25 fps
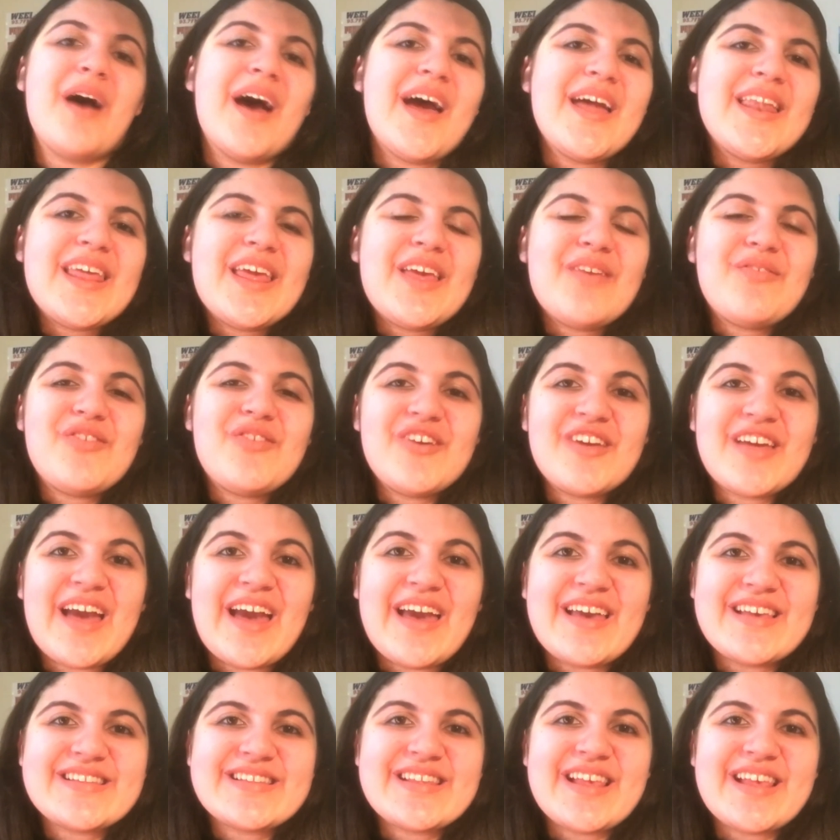if you
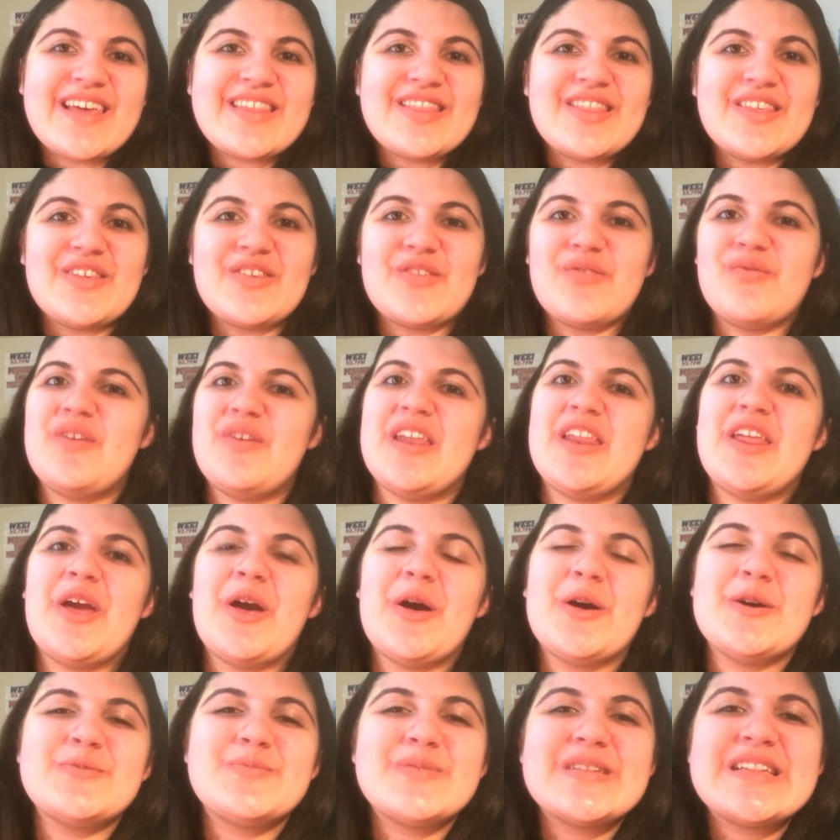guys like this
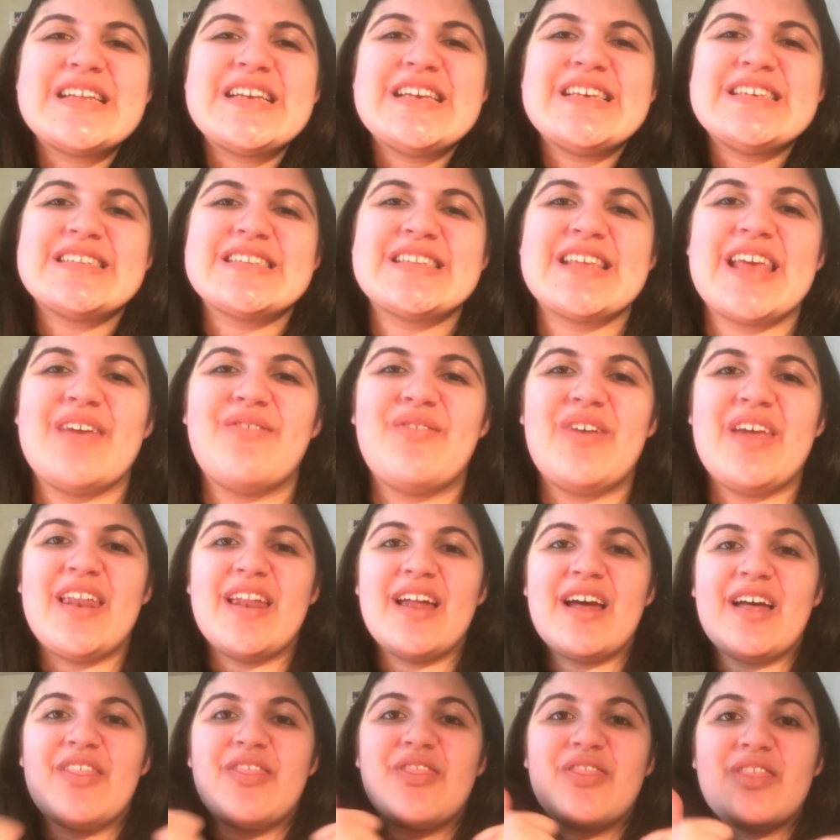video, please give it a
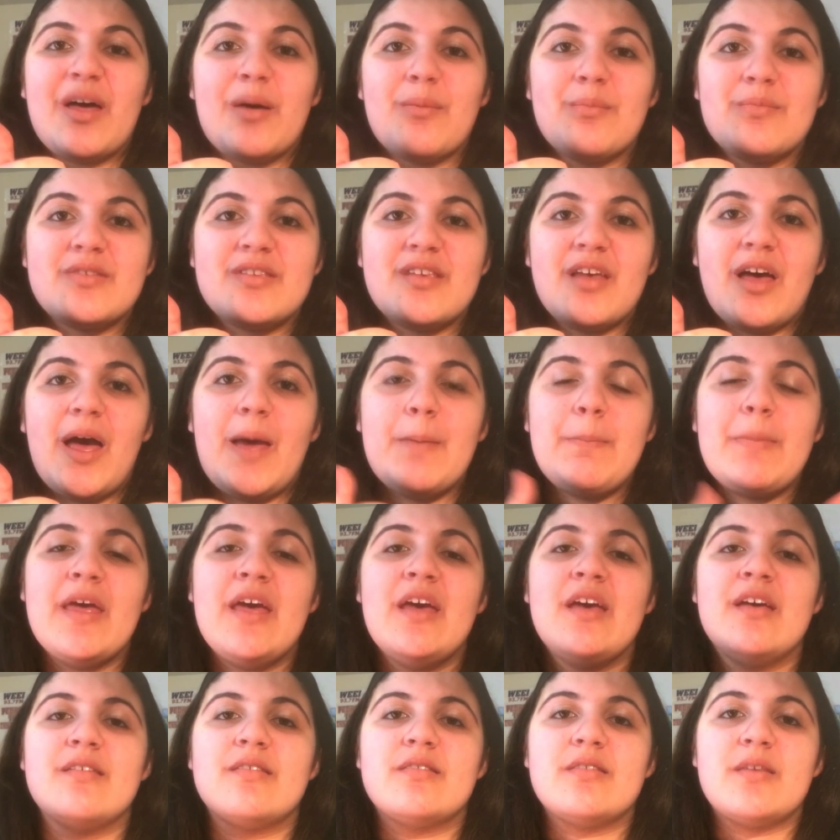thumbs up,
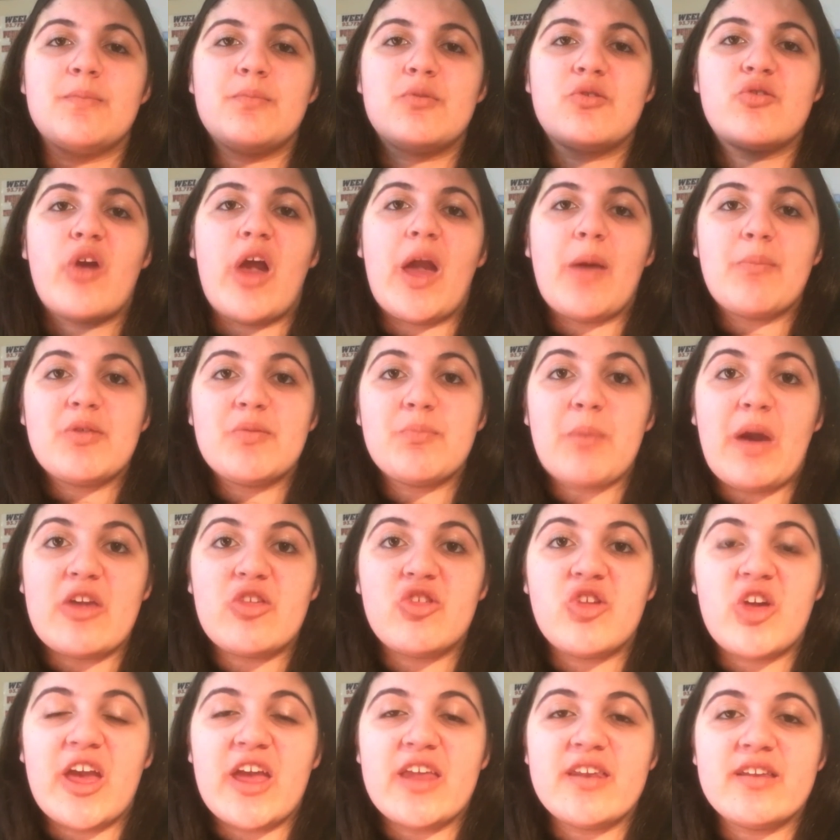subscribe to my
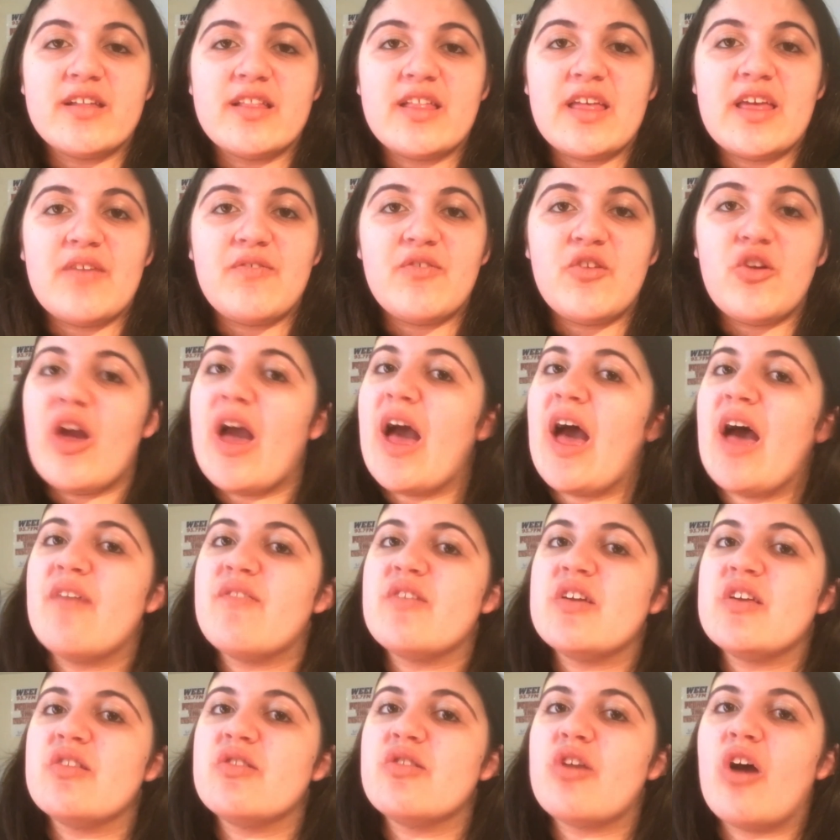channel if you
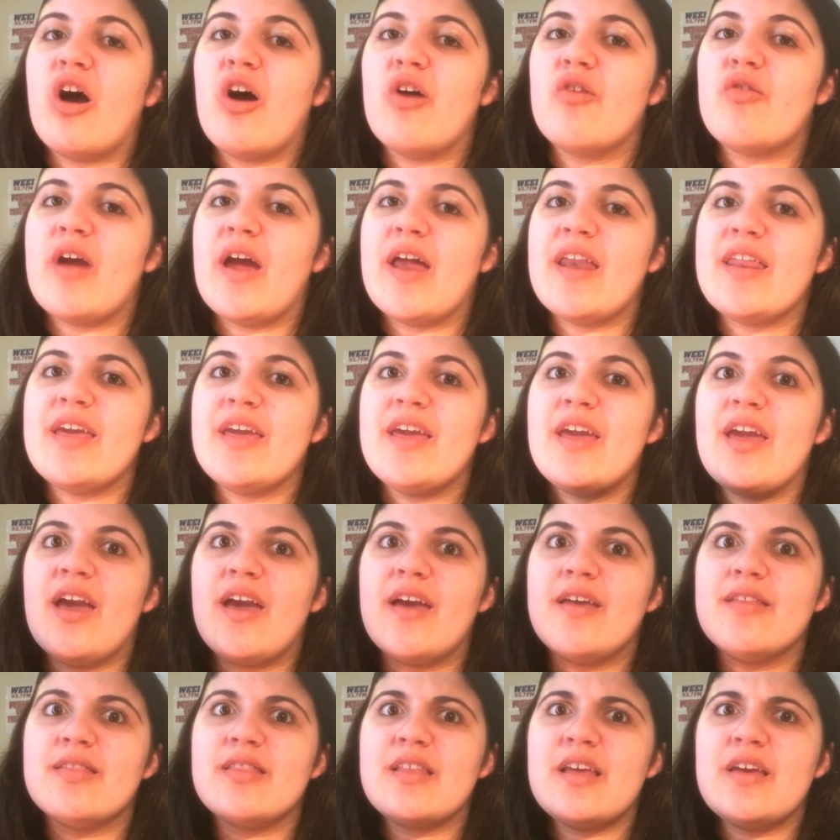haven't already,
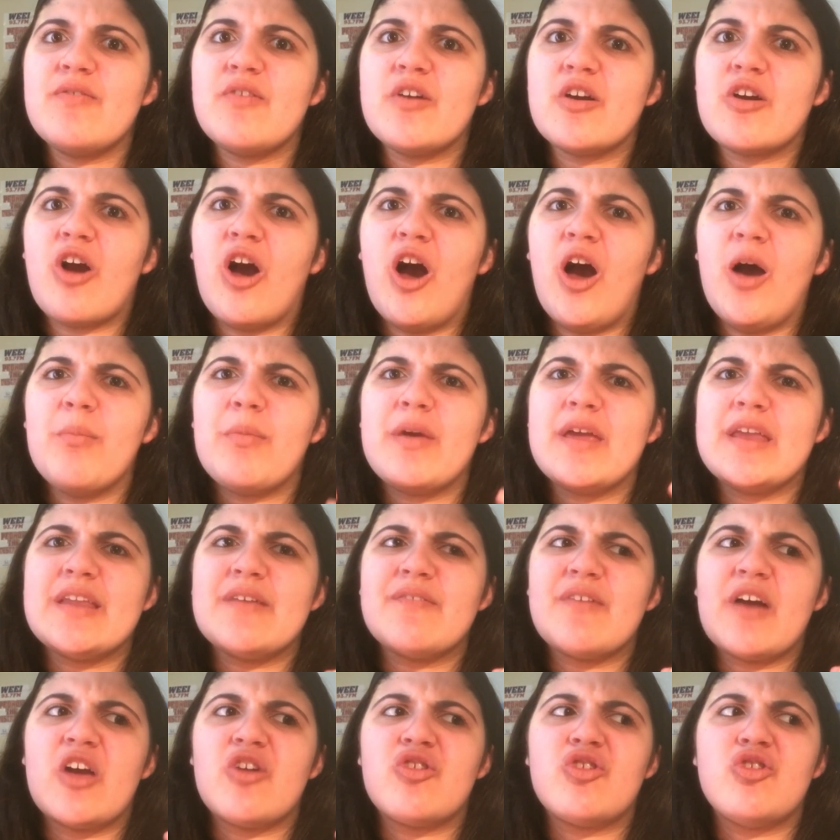and leave a comment if
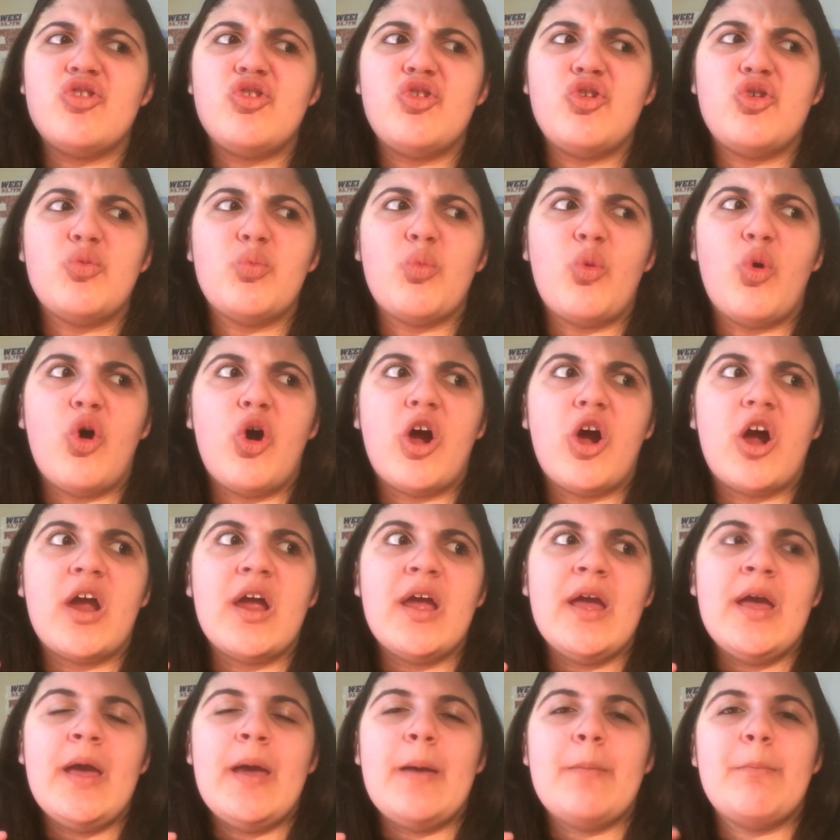I should do more
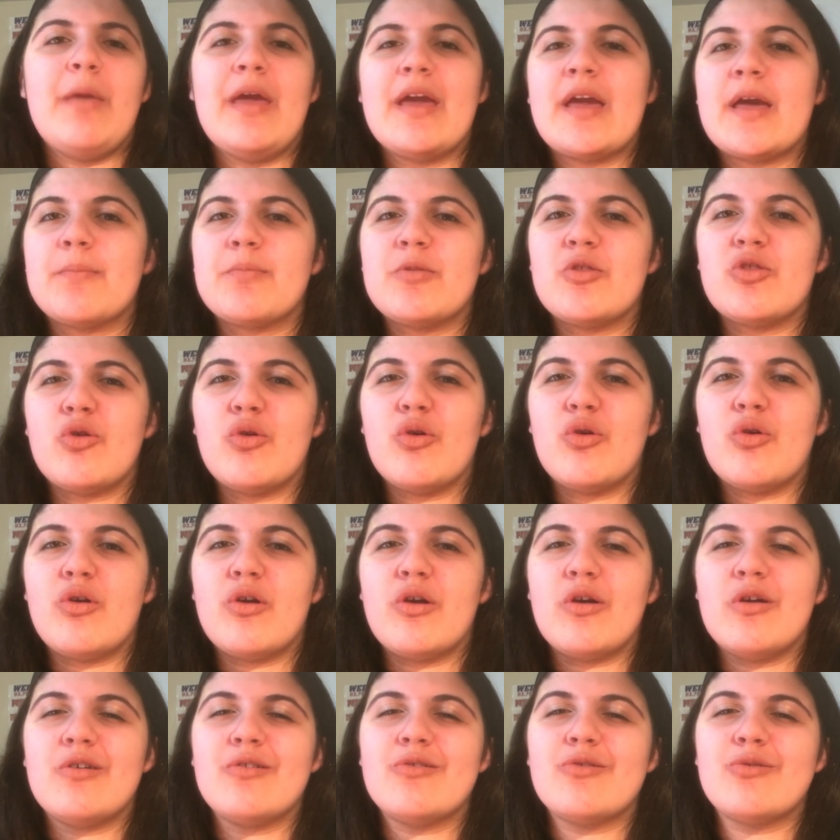makeup
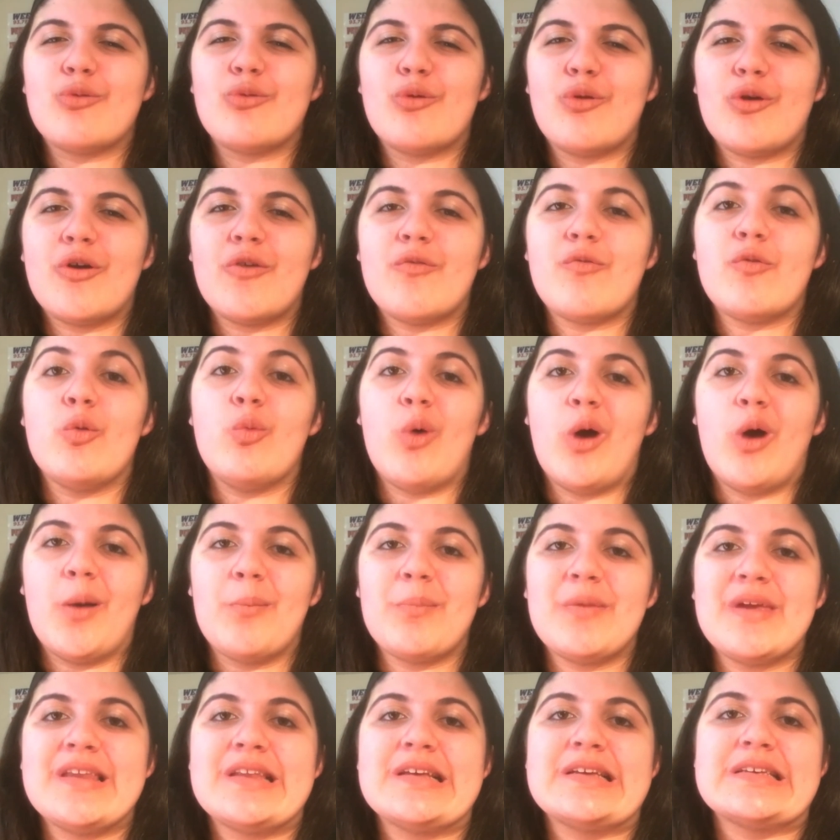tutorials, or if you want
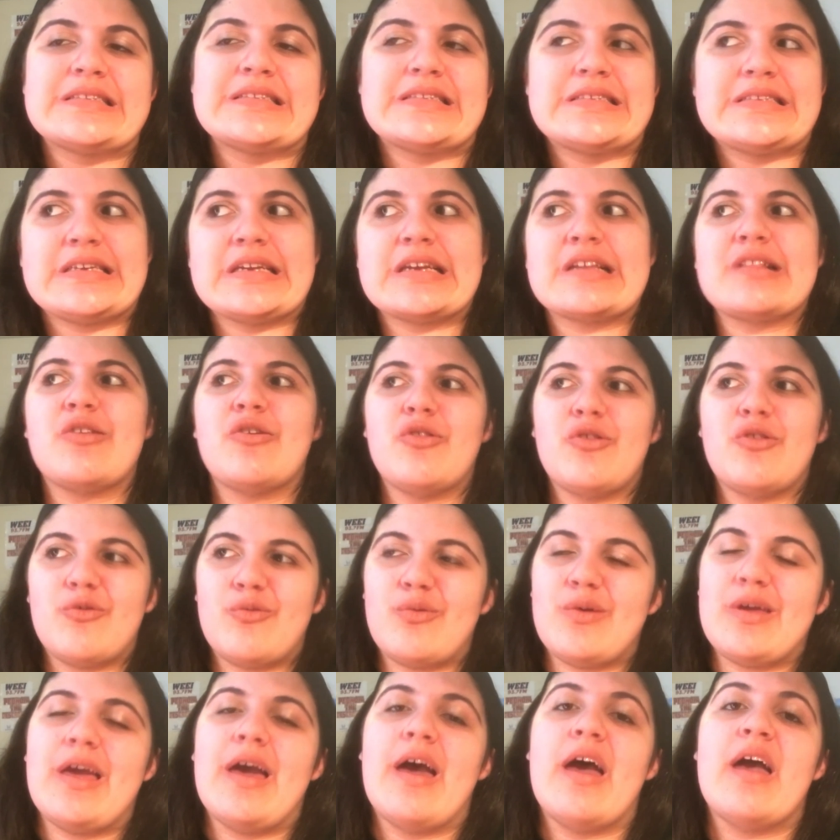me to stick to the
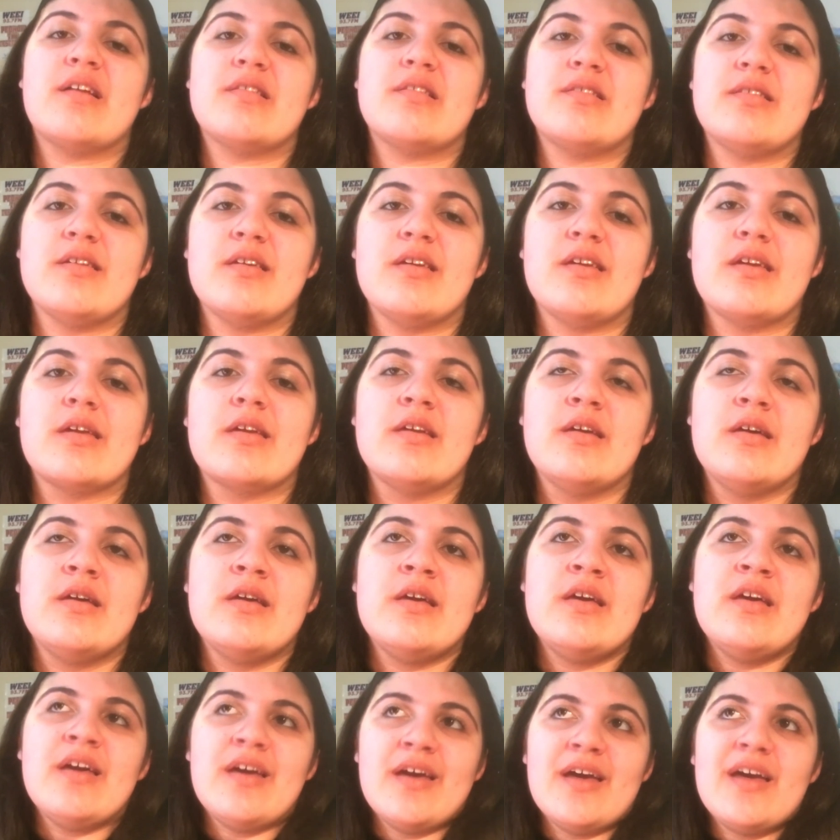reacting,
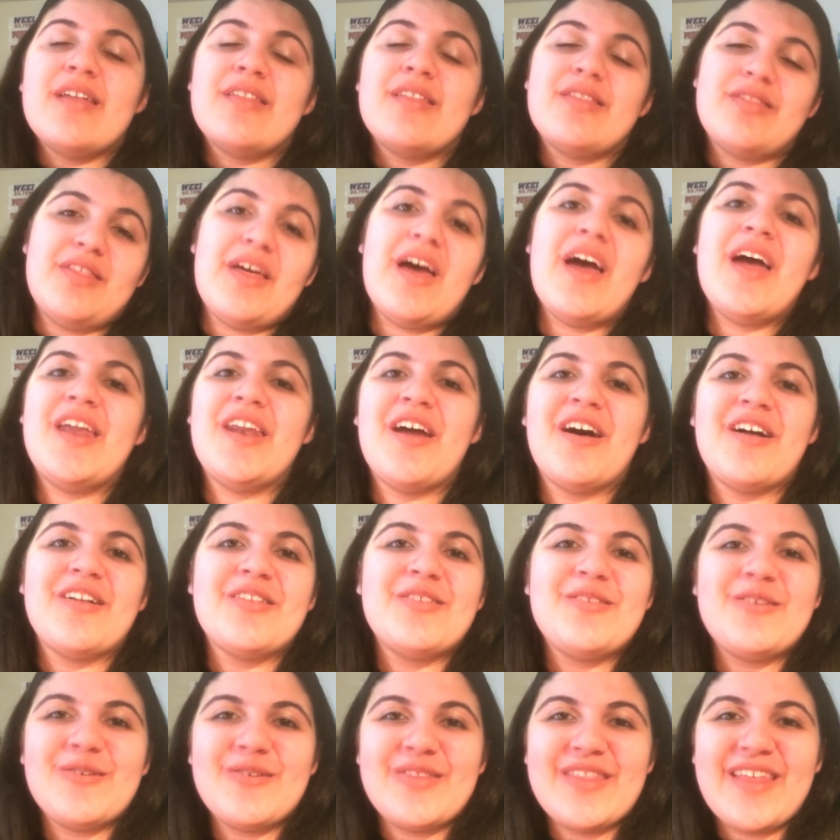then I'll
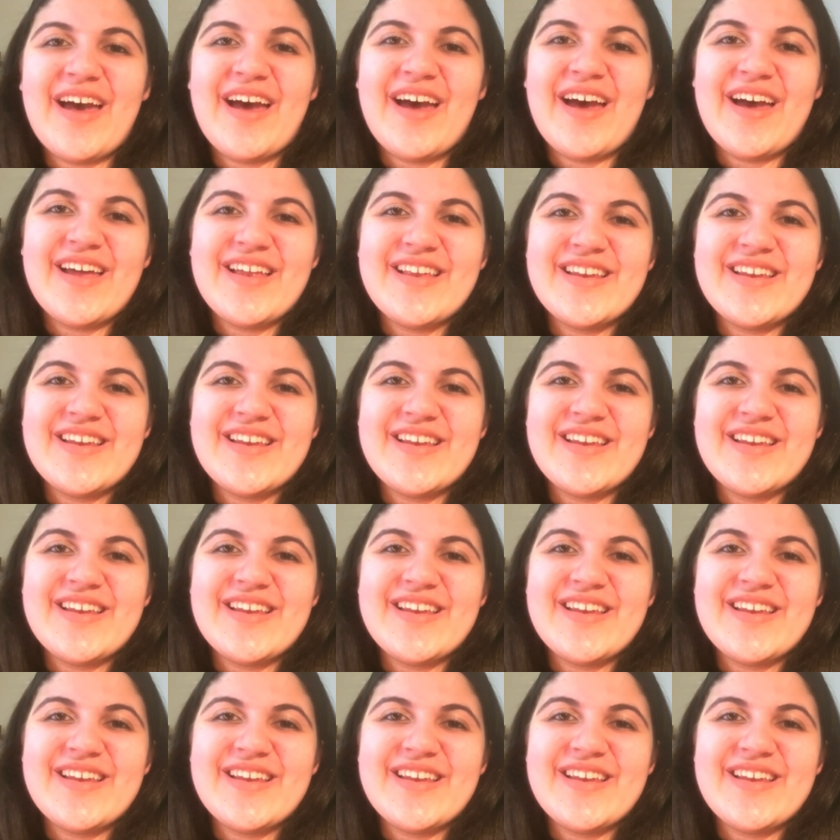do that.